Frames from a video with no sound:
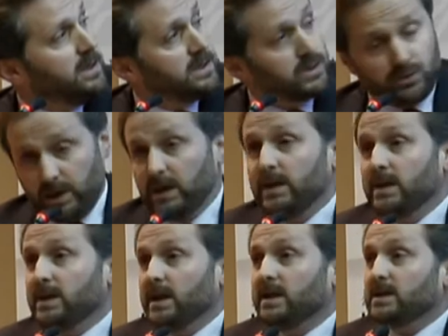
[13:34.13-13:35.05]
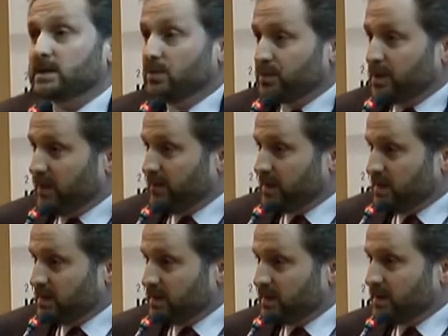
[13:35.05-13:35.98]
So any South
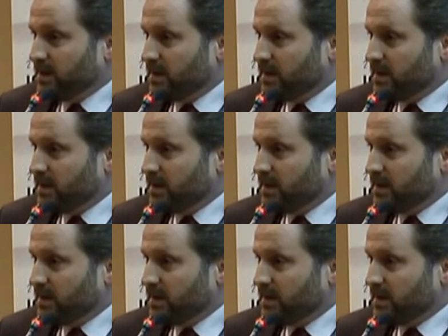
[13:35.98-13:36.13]
Africans